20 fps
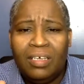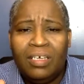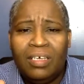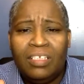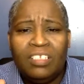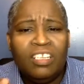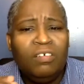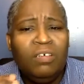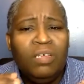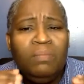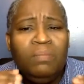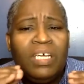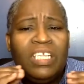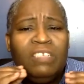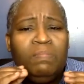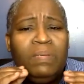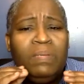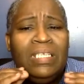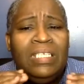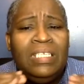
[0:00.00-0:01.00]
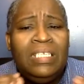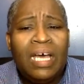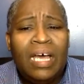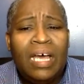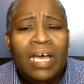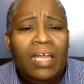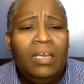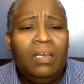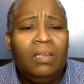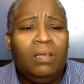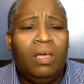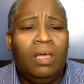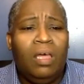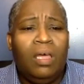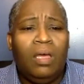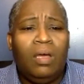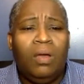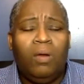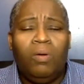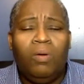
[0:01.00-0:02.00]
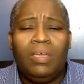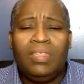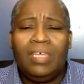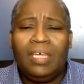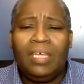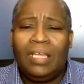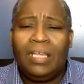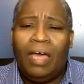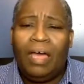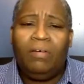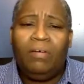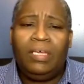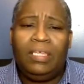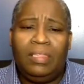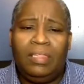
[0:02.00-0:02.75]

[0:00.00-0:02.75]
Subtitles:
So we must be done with allowing